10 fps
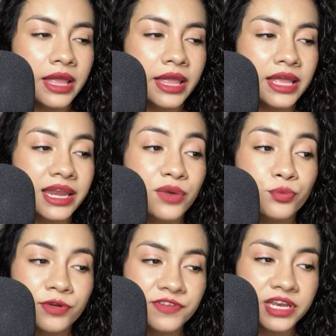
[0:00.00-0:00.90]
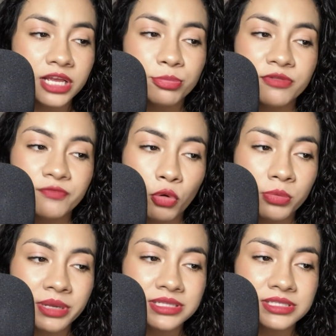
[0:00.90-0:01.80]
In a riveting
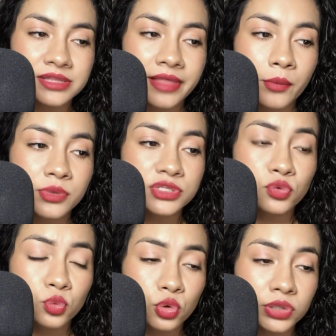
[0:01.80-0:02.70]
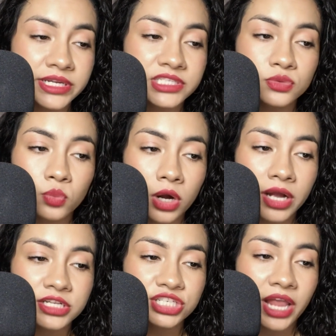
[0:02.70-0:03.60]
performance that was grueling to
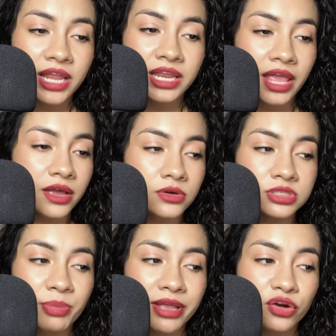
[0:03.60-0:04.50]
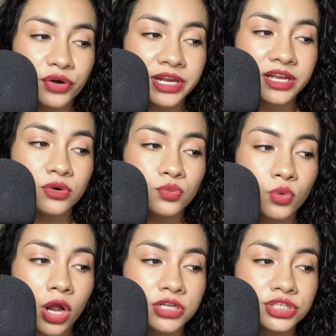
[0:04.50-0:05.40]
watch and hailed by critic
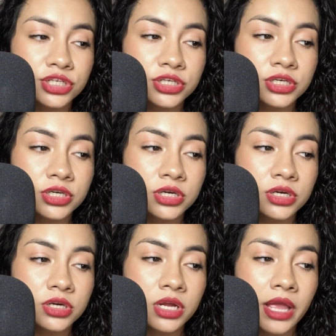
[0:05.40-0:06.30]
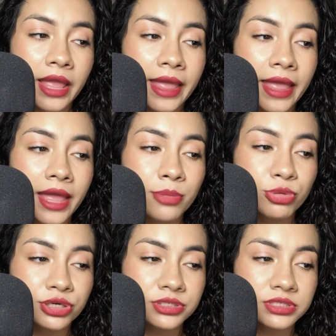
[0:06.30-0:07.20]
Roger
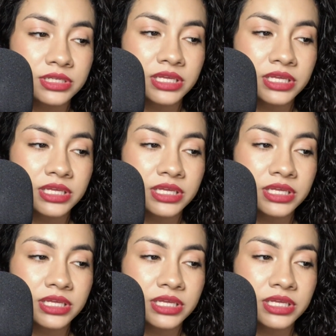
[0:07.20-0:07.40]
Ebert